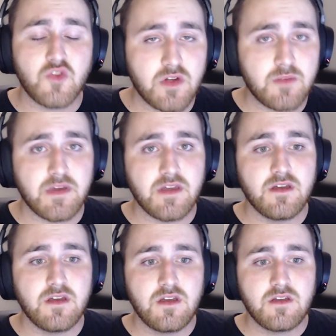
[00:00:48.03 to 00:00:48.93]
join
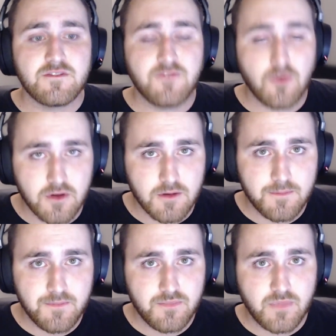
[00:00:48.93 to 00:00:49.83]
me for
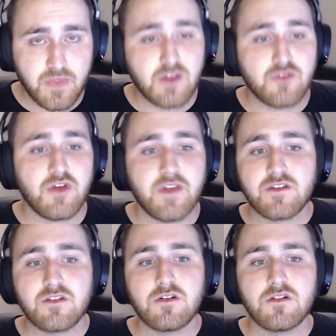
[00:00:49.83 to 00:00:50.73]
the
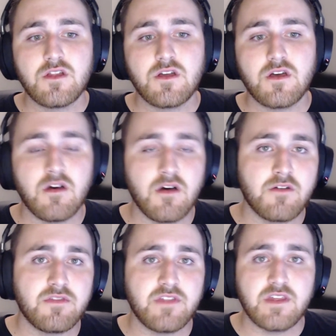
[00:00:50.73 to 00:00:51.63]
Chronicle
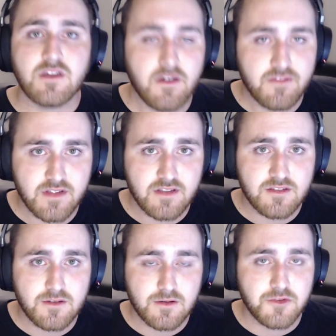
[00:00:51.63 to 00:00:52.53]
of the
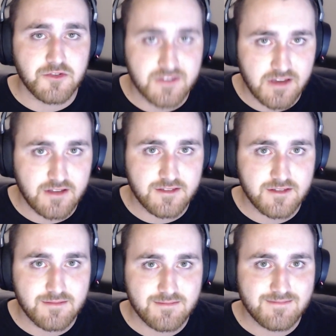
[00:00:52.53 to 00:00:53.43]
Covenant
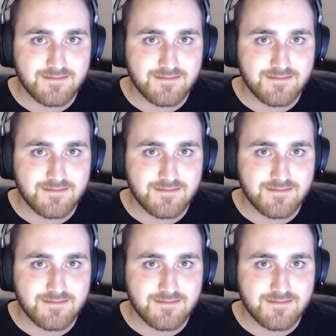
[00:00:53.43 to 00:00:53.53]
Crusades.